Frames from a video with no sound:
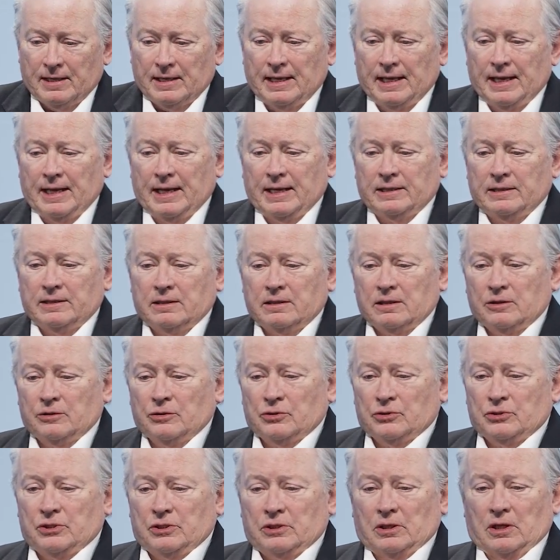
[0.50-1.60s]
And
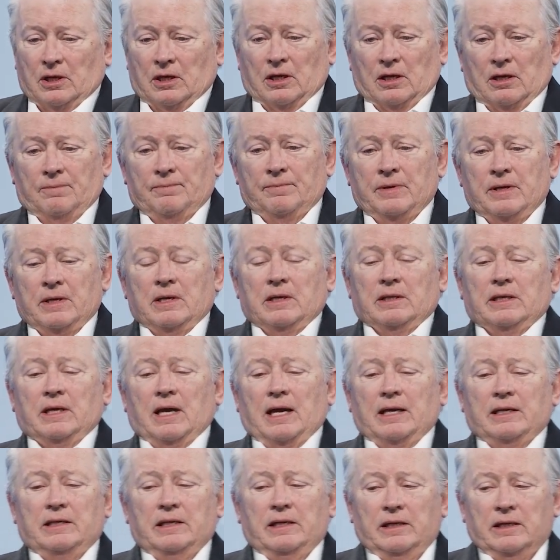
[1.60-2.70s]
there's um, the
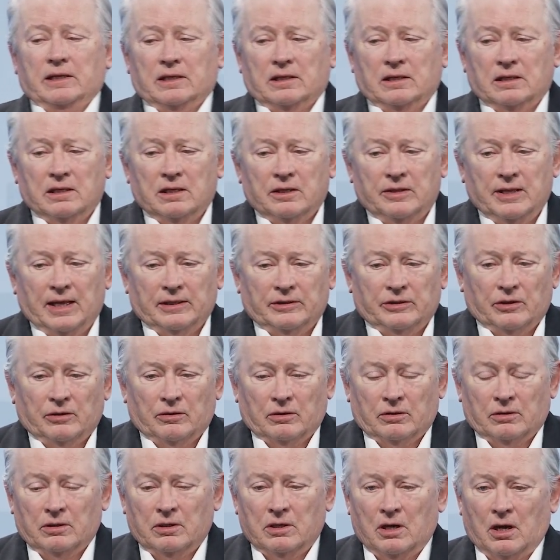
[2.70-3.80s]
idea that
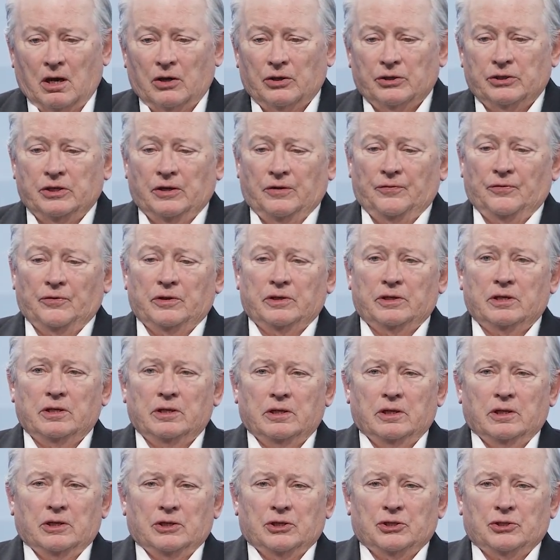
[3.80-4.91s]
there are different
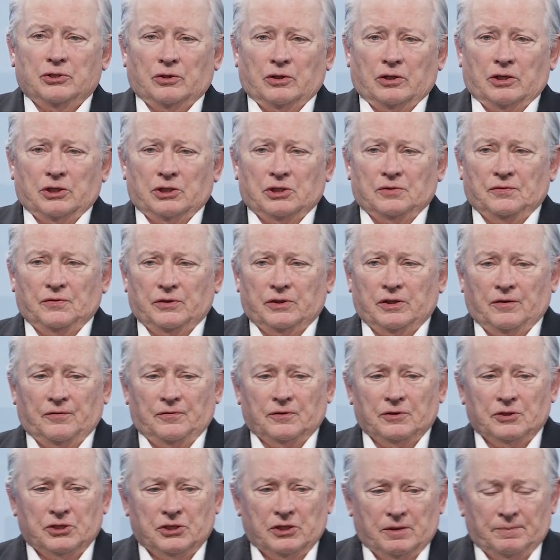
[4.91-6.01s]
circuits for
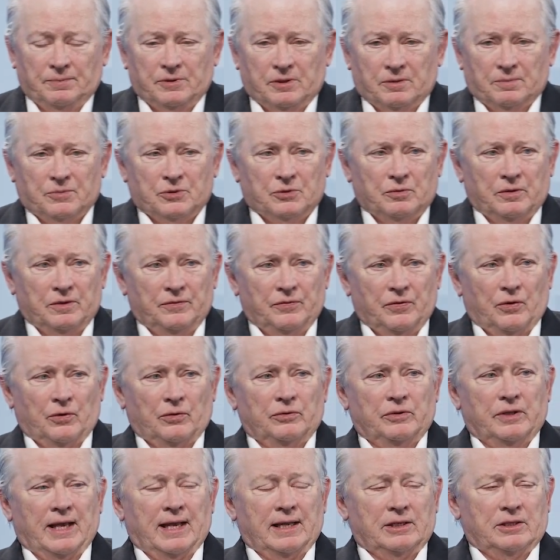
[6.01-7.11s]
different symptoms. We've
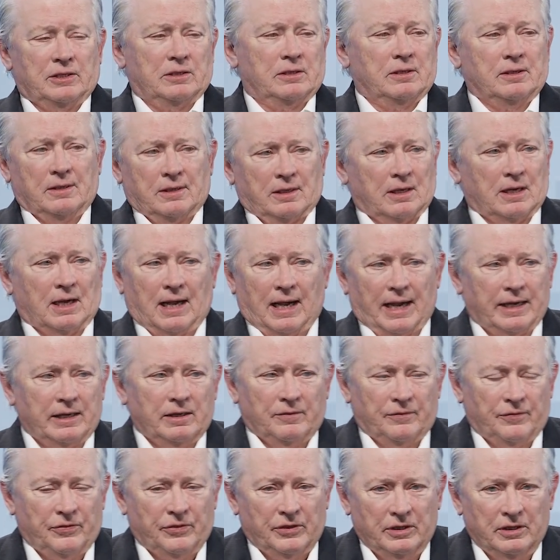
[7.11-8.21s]
heard that kind
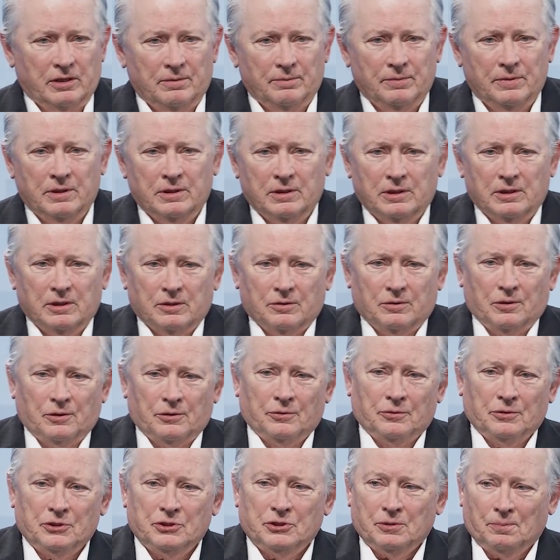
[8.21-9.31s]
of theme,
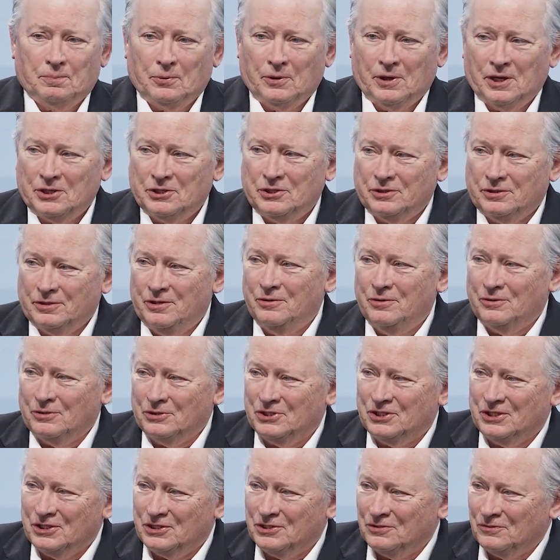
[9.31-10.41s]
whether it's depression or
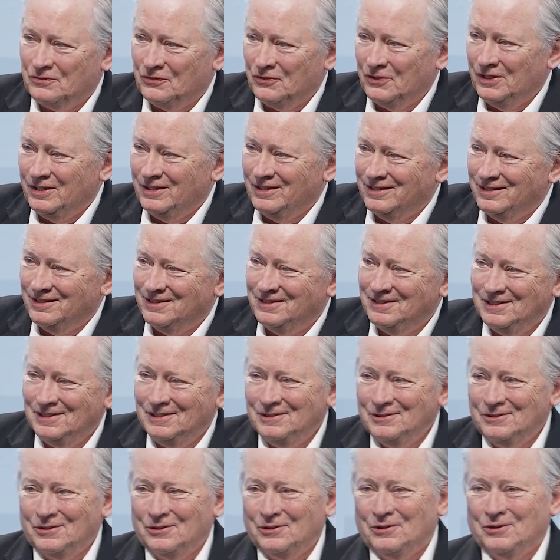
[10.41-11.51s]
schizophrenia
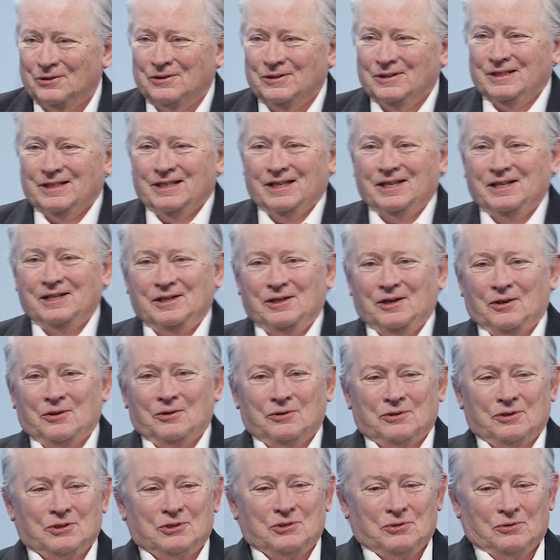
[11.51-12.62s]
or any
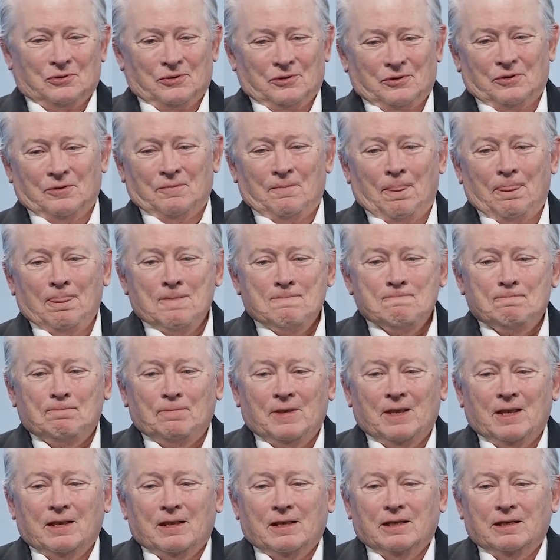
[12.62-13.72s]
other disorder.
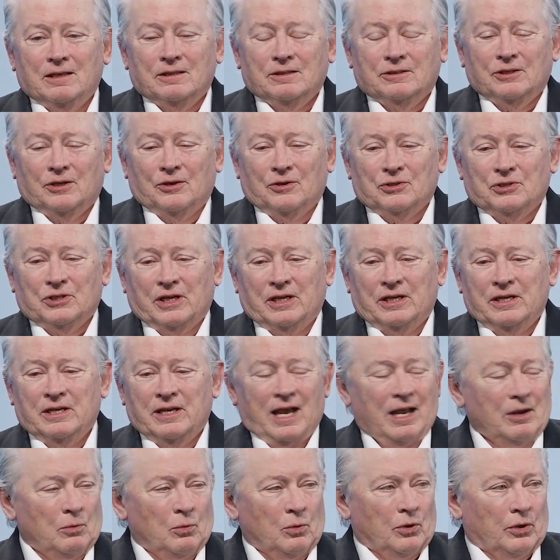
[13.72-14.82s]
There's a
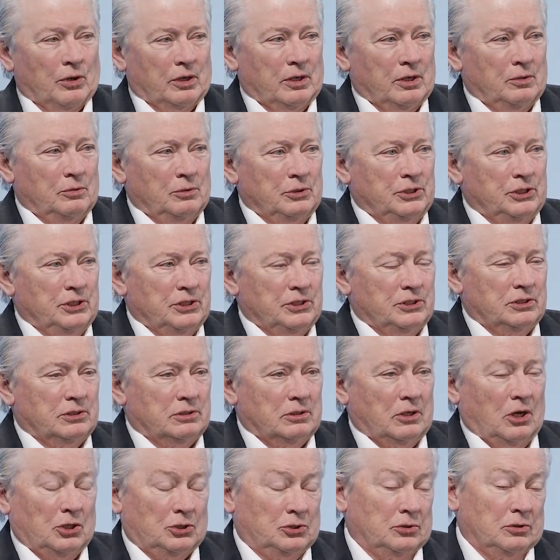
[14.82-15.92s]
network, which is
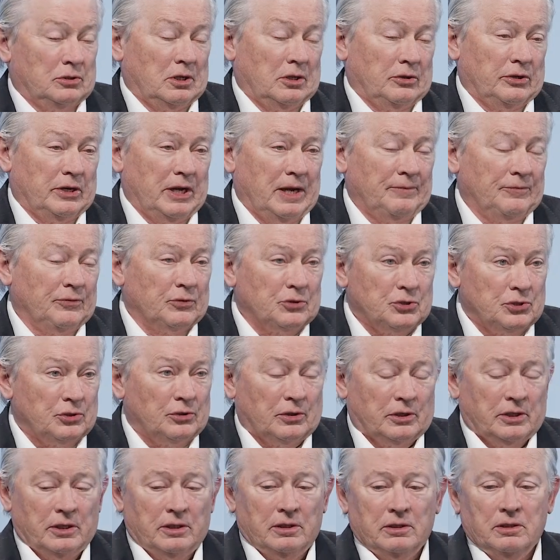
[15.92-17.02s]
also another name for a
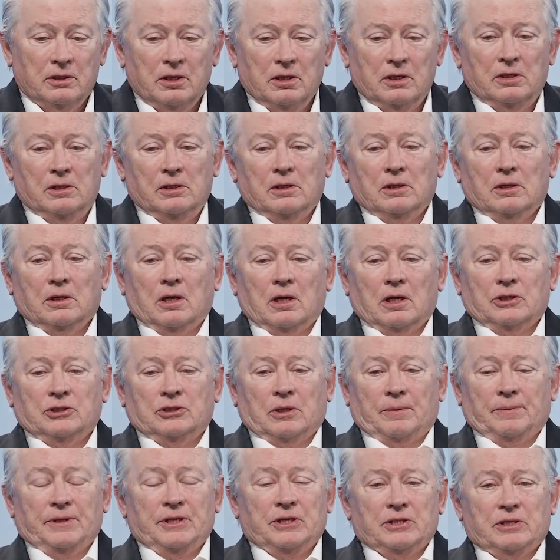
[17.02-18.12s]
circuit.
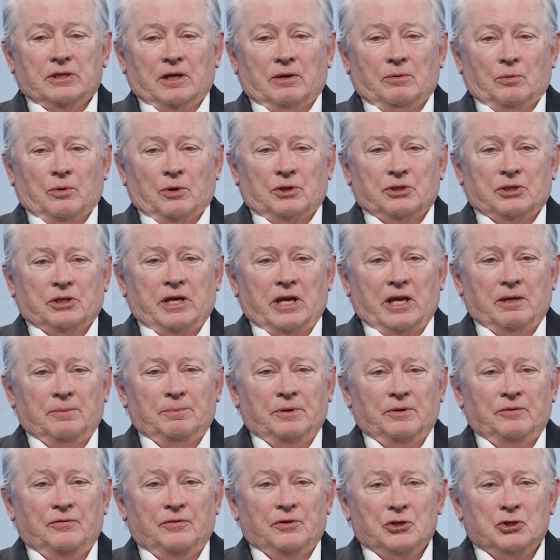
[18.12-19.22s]
Some of these networks can
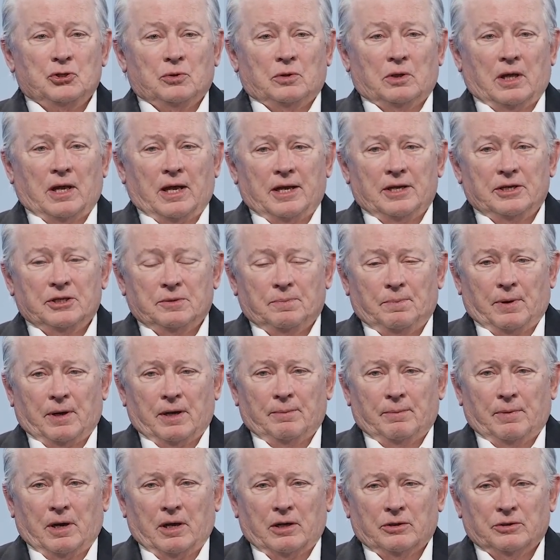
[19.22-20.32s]
be visualized by
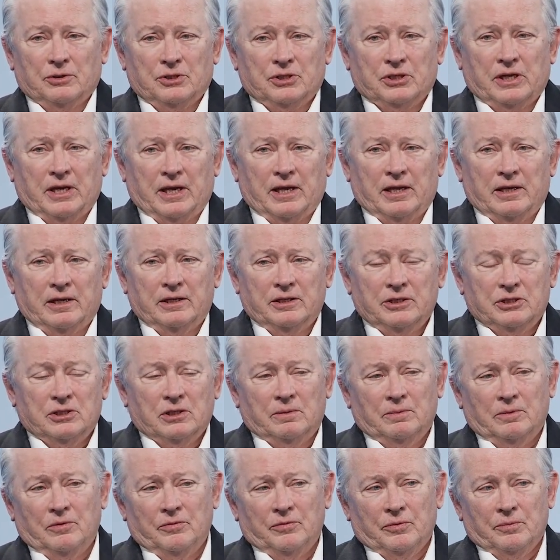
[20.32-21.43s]
modern scanning,
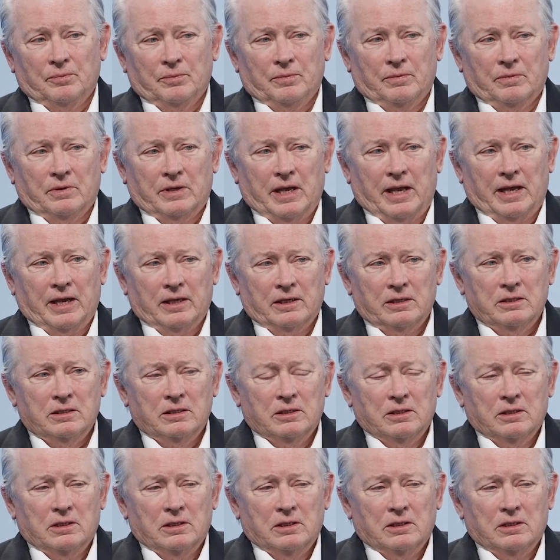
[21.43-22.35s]
some of them can't.